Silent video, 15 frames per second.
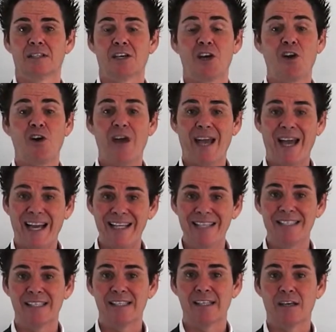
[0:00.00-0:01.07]
And I
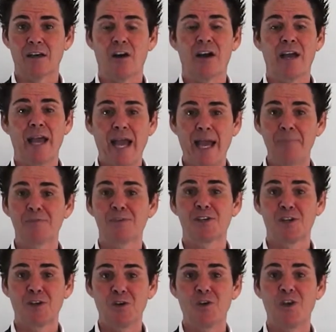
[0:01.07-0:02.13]
hated it. I
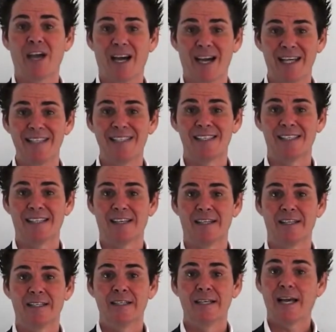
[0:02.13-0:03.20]
absolutely hated it,
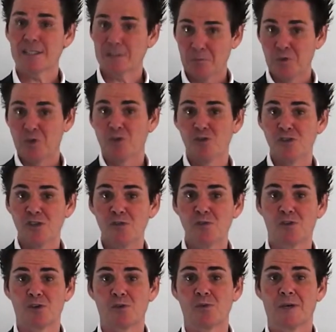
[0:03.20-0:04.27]
as I'm sure you
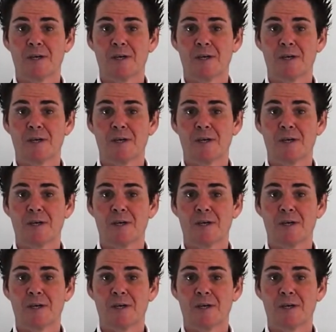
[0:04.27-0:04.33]
do.